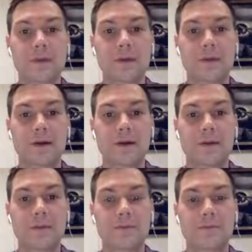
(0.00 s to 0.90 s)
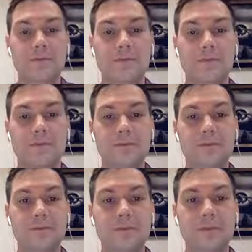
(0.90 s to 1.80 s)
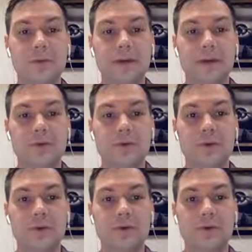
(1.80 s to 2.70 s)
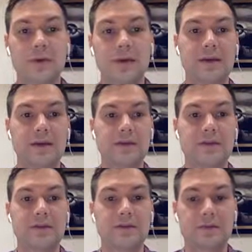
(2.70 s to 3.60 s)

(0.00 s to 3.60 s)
What we're going to do is